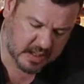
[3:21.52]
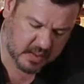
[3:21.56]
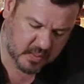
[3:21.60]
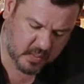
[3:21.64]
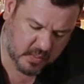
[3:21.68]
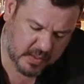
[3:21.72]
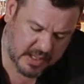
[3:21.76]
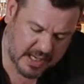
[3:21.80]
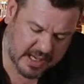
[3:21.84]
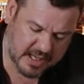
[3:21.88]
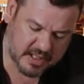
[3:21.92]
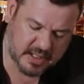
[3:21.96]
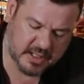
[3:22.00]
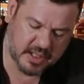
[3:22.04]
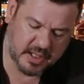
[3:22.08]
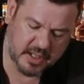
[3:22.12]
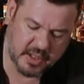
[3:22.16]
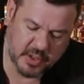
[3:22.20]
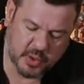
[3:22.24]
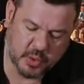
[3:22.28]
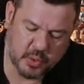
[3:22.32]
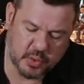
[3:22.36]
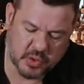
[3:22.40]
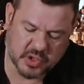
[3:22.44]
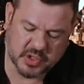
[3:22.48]
We like to
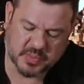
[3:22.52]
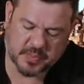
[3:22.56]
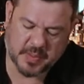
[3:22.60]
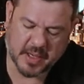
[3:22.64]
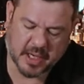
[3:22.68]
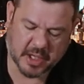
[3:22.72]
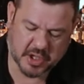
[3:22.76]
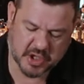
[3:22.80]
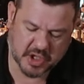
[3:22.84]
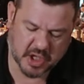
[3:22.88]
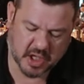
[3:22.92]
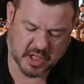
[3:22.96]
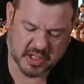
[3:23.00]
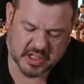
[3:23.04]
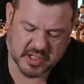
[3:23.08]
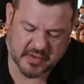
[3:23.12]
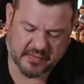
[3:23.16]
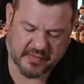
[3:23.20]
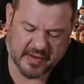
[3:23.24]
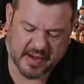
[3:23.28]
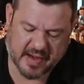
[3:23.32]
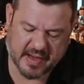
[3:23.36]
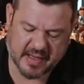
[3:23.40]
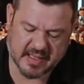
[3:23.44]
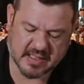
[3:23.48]
use big chunks of
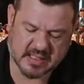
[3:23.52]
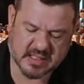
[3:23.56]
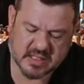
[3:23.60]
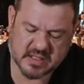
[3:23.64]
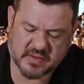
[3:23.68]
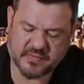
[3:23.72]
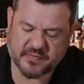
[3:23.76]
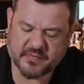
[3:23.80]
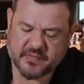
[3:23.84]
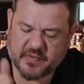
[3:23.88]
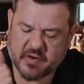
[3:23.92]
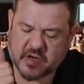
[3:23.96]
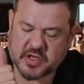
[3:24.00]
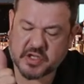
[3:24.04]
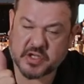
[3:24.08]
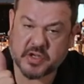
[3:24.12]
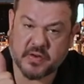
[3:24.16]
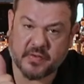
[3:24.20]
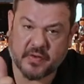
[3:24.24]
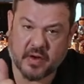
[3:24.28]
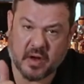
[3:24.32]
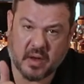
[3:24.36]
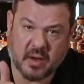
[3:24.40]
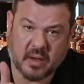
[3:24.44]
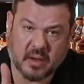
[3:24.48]
ice, first of
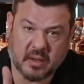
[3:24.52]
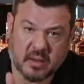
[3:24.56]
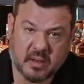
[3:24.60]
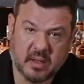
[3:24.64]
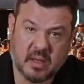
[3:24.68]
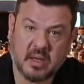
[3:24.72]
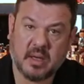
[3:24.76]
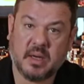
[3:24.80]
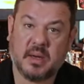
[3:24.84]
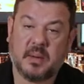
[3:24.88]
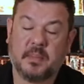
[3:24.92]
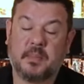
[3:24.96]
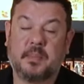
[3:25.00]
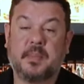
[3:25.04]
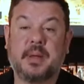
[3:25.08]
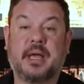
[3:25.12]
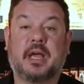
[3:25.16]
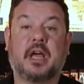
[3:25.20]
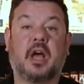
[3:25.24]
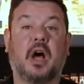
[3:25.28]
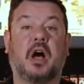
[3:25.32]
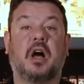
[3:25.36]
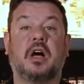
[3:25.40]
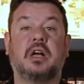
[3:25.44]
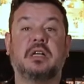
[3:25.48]
all,
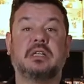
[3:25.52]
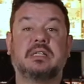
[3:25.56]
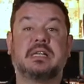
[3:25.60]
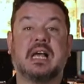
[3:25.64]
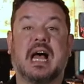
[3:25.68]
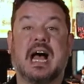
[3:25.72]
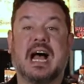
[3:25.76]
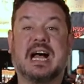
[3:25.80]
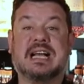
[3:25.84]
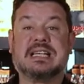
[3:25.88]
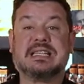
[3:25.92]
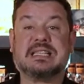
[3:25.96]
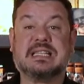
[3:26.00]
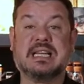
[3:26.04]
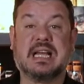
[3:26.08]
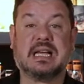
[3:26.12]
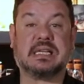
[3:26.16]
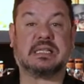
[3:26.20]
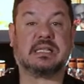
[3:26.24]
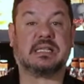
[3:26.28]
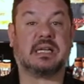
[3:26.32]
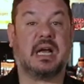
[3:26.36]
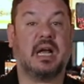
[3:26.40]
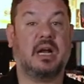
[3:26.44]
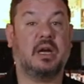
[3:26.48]
because it has less
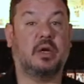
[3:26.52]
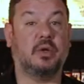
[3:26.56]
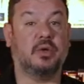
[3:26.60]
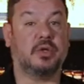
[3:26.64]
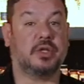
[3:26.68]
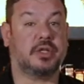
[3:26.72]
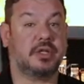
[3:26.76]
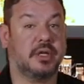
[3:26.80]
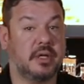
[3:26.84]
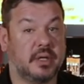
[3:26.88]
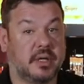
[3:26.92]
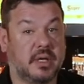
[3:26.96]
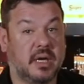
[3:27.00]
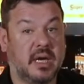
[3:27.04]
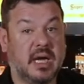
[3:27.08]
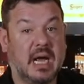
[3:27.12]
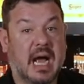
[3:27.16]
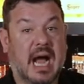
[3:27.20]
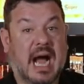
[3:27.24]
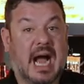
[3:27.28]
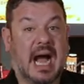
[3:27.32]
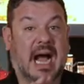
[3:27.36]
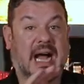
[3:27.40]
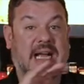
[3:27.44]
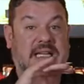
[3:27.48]
dilution. It
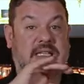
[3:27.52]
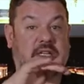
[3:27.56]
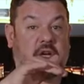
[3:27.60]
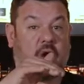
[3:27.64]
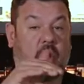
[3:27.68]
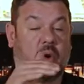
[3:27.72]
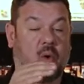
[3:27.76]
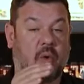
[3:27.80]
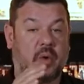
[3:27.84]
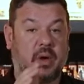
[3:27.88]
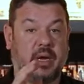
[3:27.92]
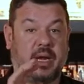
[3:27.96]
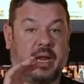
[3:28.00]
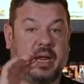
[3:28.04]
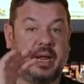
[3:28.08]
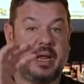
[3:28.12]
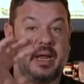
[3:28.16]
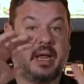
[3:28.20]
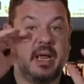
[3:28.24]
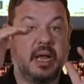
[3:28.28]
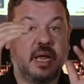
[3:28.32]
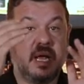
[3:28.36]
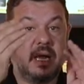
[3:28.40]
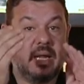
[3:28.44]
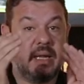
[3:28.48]
has only
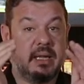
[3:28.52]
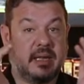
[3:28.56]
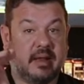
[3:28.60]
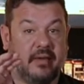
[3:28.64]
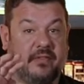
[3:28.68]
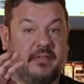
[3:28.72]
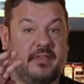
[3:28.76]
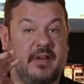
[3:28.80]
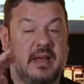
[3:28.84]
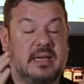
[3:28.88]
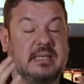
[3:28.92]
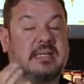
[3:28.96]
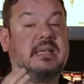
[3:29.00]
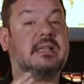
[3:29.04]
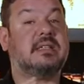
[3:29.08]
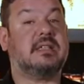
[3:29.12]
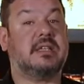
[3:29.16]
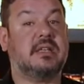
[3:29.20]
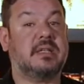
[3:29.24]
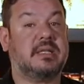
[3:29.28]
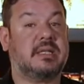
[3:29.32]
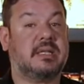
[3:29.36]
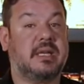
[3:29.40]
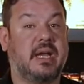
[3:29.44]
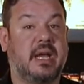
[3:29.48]
the faces you
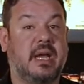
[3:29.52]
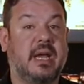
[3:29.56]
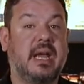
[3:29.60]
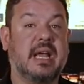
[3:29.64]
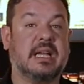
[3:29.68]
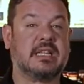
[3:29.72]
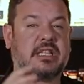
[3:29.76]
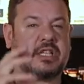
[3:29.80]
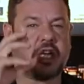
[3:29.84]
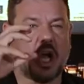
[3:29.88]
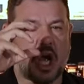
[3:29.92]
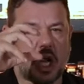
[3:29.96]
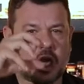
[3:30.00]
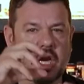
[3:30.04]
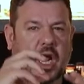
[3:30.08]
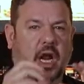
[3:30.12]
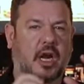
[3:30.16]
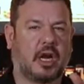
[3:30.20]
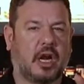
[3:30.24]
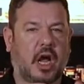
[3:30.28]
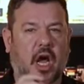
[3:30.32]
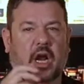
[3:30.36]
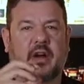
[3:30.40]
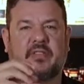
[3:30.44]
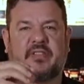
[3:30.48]
see. It's not a
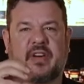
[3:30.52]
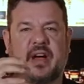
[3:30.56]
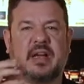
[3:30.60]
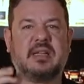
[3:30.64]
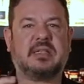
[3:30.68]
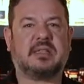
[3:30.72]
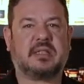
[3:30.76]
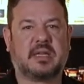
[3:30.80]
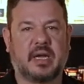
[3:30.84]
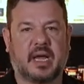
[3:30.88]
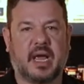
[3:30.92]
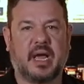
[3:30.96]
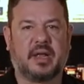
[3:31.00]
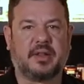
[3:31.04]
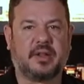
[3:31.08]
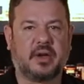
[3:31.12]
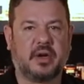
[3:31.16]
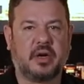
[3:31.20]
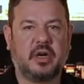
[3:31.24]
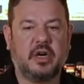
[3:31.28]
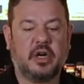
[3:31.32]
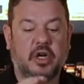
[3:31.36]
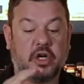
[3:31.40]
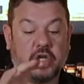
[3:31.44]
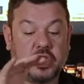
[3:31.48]
lot of ice together,
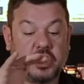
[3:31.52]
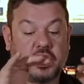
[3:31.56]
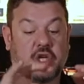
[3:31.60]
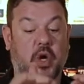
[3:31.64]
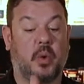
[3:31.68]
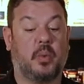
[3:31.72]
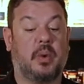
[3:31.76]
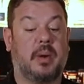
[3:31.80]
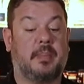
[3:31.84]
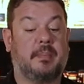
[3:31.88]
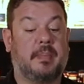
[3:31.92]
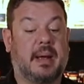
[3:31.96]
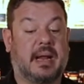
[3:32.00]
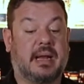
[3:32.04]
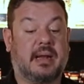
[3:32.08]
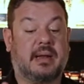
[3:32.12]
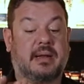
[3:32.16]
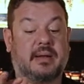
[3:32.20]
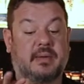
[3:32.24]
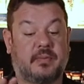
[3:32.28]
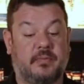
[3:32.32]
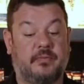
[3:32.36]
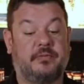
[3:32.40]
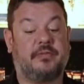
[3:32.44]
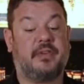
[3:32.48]
so it will
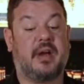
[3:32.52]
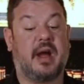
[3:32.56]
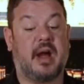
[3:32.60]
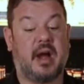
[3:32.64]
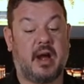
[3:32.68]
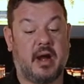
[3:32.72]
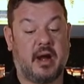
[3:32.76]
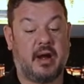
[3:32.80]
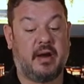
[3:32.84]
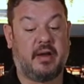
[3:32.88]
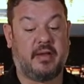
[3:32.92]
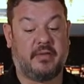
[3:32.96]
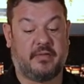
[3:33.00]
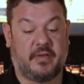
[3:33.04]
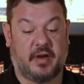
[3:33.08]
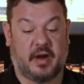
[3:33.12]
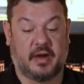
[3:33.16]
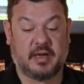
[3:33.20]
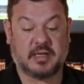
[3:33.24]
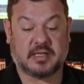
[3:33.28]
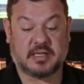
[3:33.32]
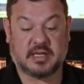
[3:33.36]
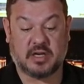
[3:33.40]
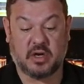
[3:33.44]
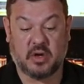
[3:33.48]
melt very, very
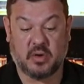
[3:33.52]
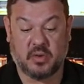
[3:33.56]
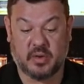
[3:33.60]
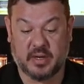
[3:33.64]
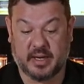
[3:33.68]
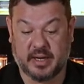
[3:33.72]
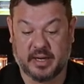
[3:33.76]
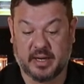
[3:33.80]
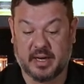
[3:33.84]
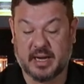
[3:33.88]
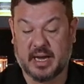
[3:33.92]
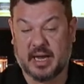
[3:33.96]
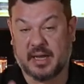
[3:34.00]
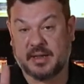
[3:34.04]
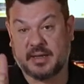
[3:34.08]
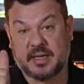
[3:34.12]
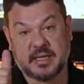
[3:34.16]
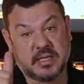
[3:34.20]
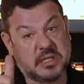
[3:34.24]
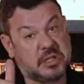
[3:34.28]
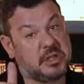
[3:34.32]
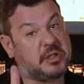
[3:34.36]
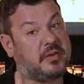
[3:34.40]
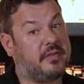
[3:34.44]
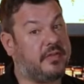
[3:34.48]
slowly. And this
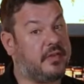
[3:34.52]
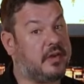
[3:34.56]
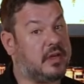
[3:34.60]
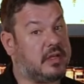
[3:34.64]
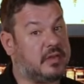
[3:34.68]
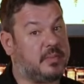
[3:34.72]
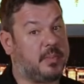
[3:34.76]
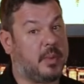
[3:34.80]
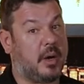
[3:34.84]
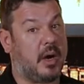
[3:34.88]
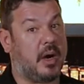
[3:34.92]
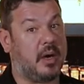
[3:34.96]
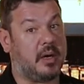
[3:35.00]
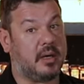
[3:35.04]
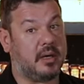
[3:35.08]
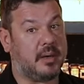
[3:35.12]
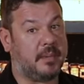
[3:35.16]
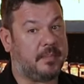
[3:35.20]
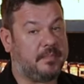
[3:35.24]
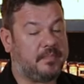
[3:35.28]
is the first part.